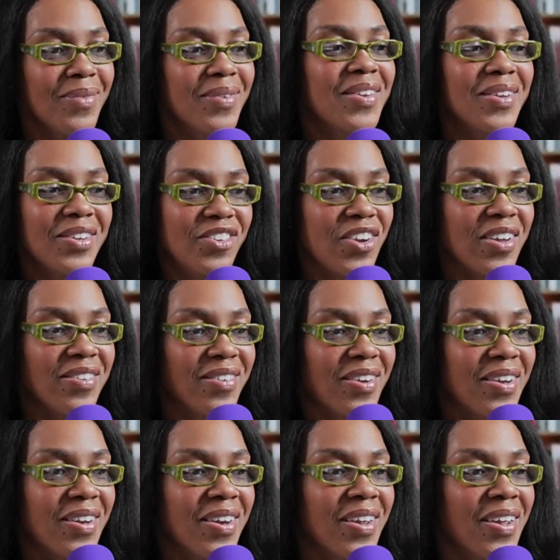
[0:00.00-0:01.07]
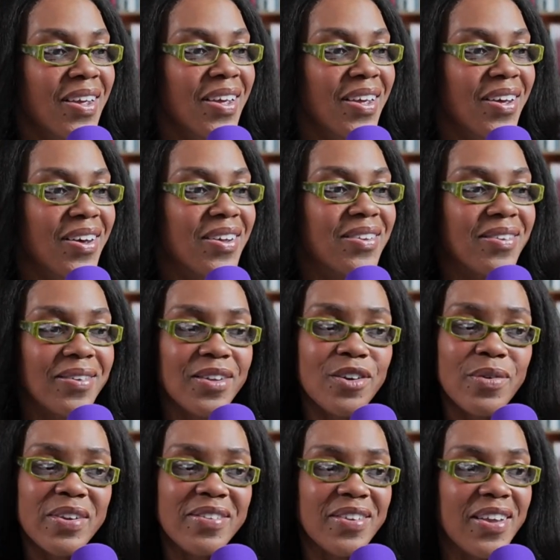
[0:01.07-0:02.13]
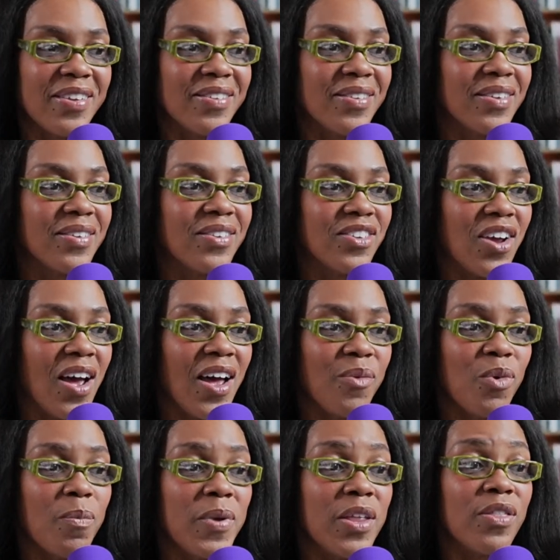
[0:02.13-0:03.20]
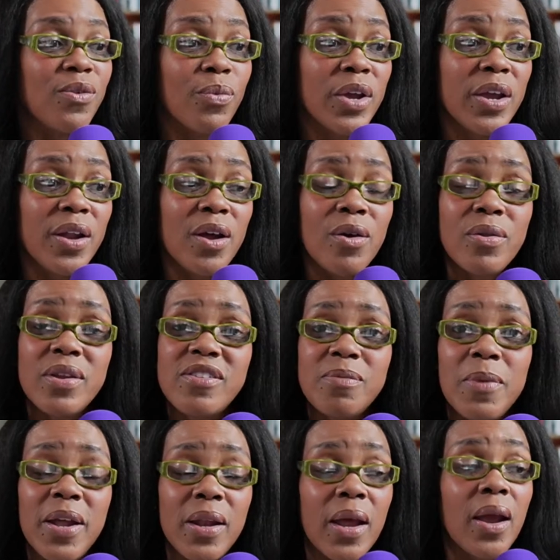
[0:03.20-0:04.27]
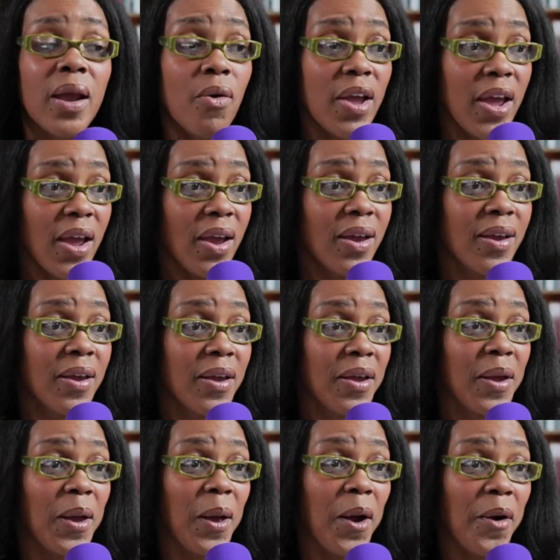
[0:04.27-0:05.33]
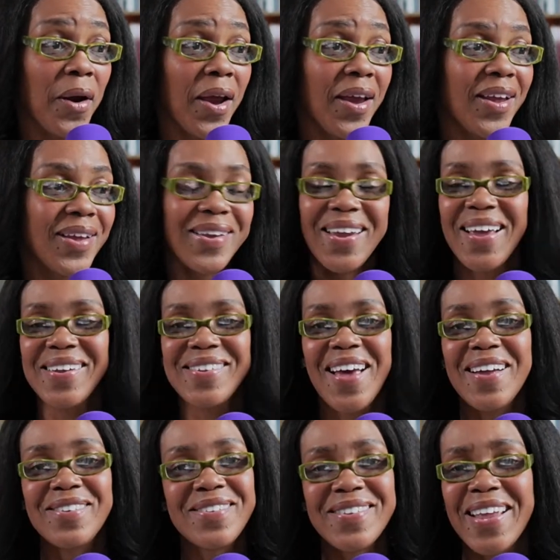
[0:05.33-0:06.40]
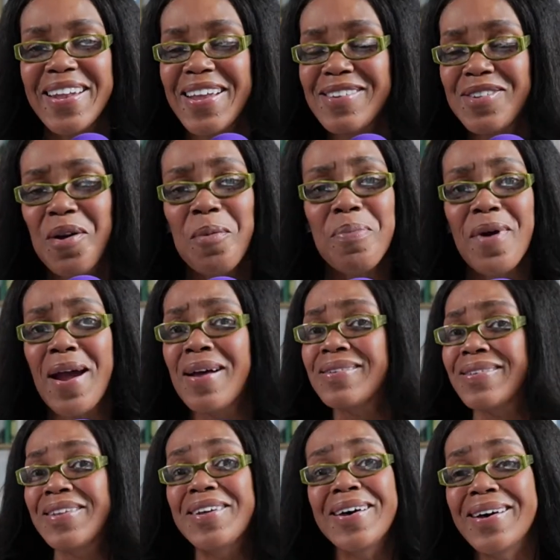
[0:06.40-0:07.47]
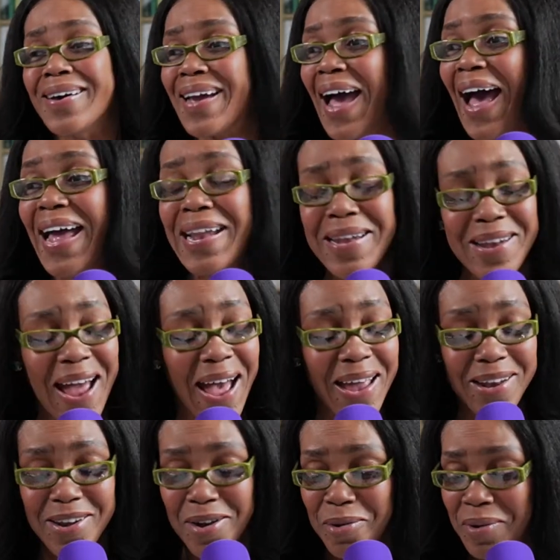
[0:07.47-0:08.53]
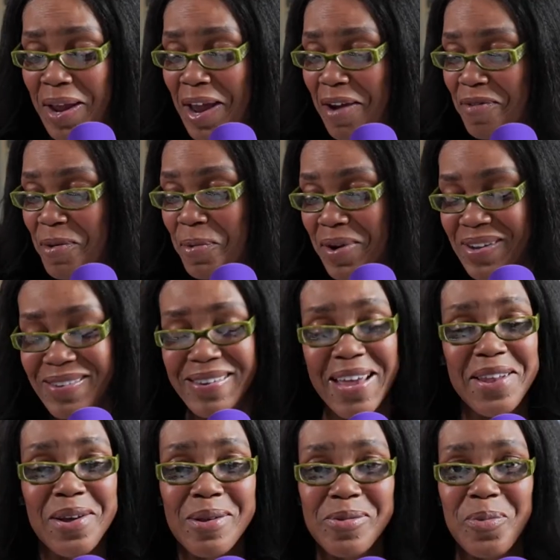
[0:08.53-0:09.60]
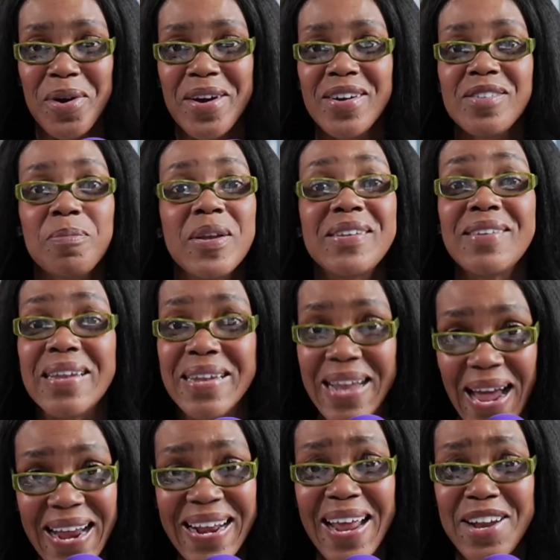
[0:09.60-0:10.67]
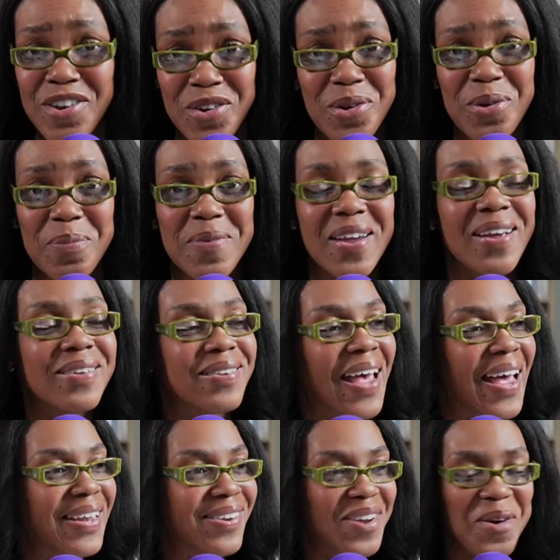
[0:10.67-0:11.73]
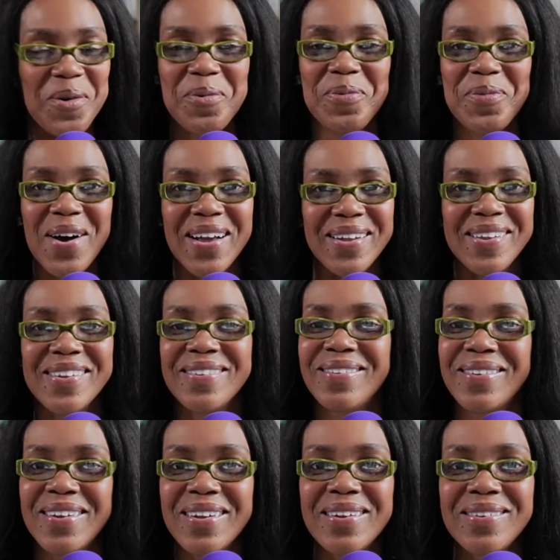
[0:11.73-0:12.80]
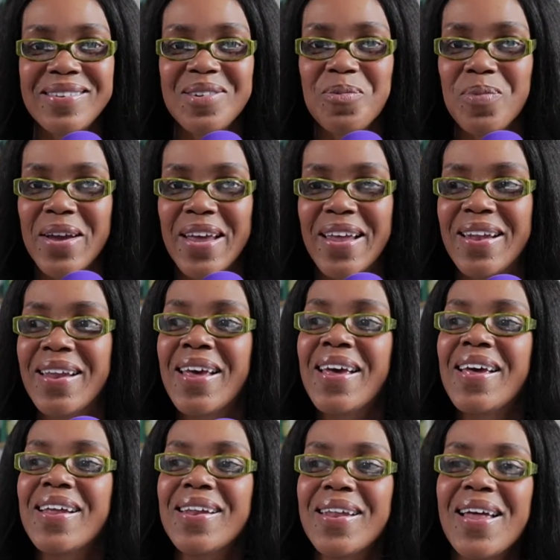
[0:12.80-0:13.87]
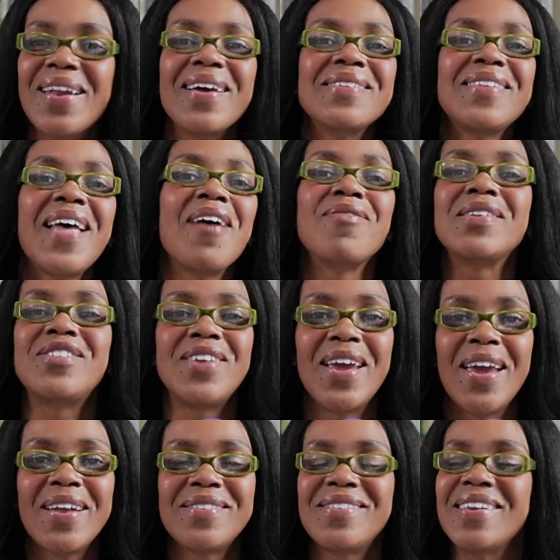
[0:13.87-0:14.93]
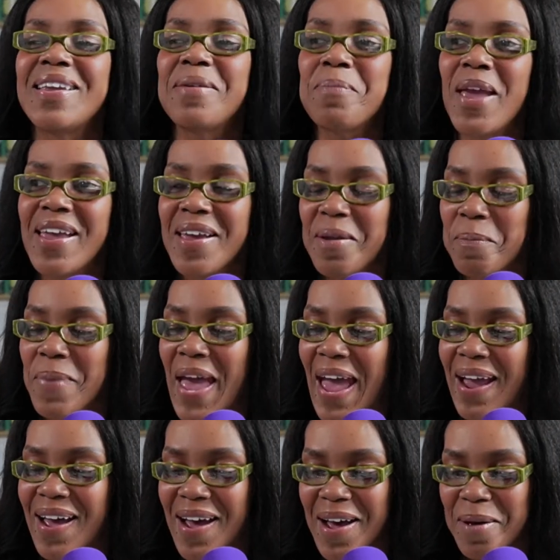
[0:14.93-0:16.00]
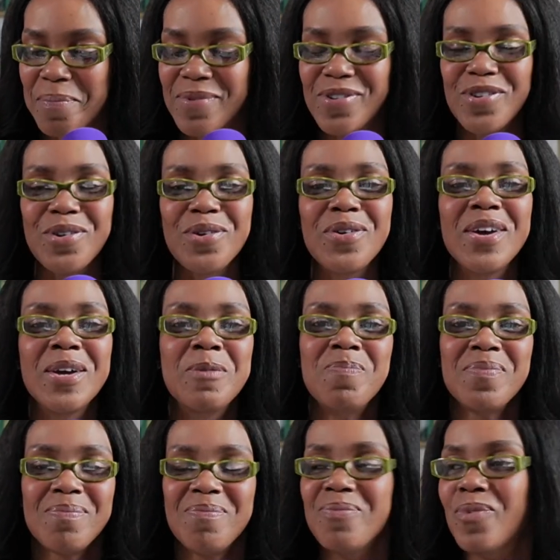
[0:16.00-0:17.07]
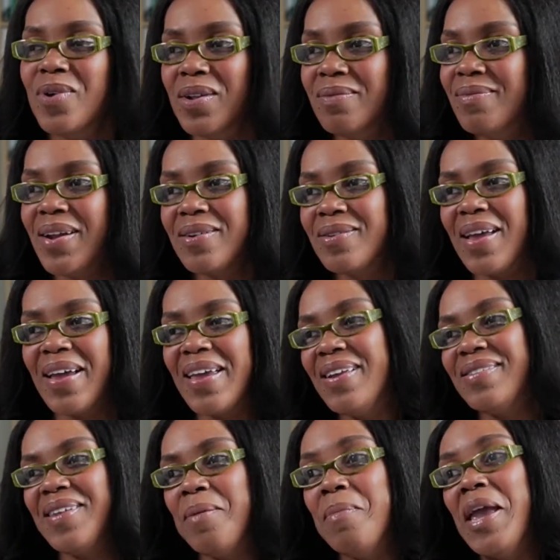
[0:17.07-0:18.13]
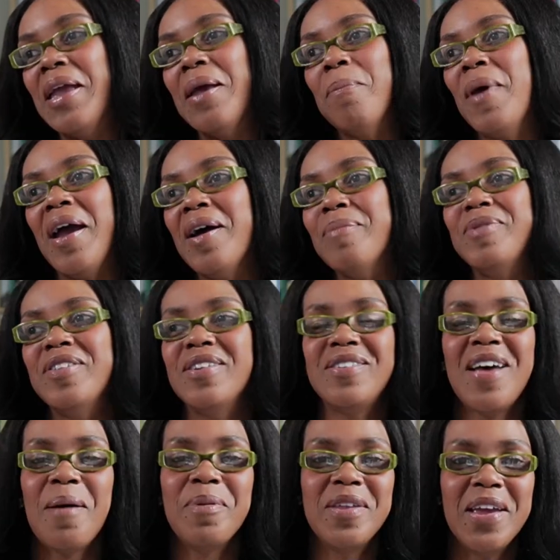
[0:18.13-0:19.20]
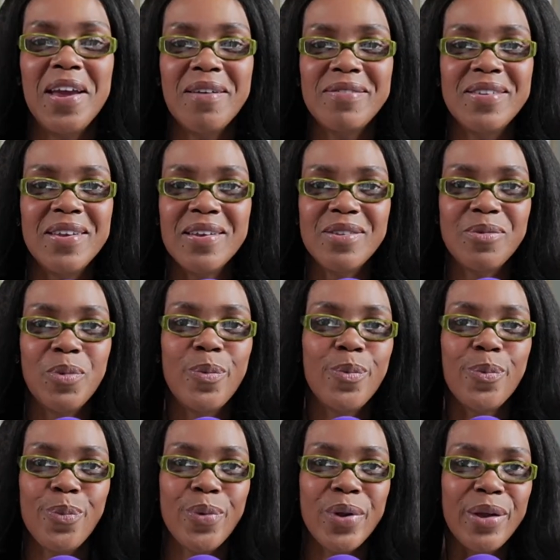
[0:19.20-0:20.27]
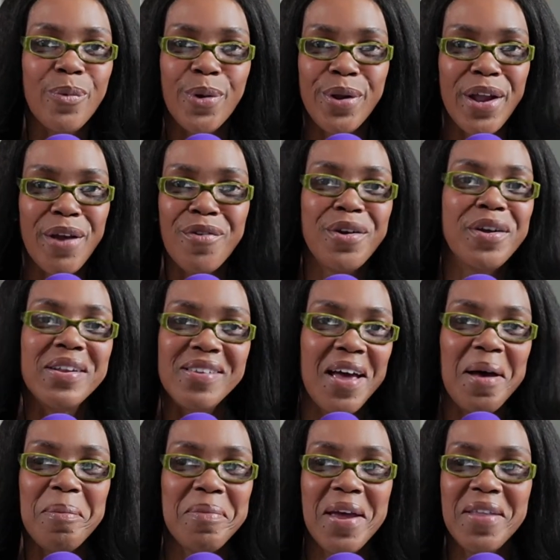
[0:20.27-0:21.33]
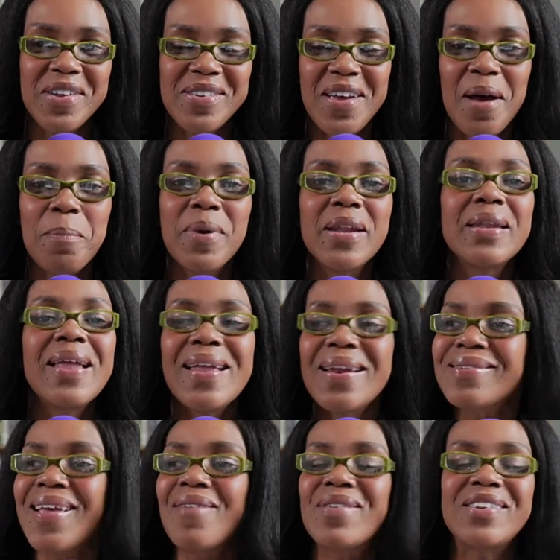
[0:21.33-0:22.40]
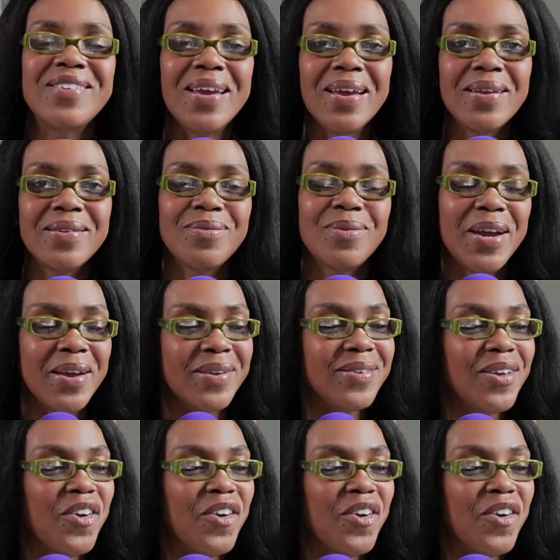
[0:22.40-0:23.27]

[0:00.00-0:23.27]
Justin Lewis says, John will be 3-0 this Monday. Okay. All right. Yeah, Tanja said, let's go Browns. Look, I don't ever want to say those words, but tonight I do because I don't want the Steelers to win. Let us have a chance to make it back up to, well, I can't say make it back up to the top of the AFC because we really were never at the top, but let us have a chance, right? So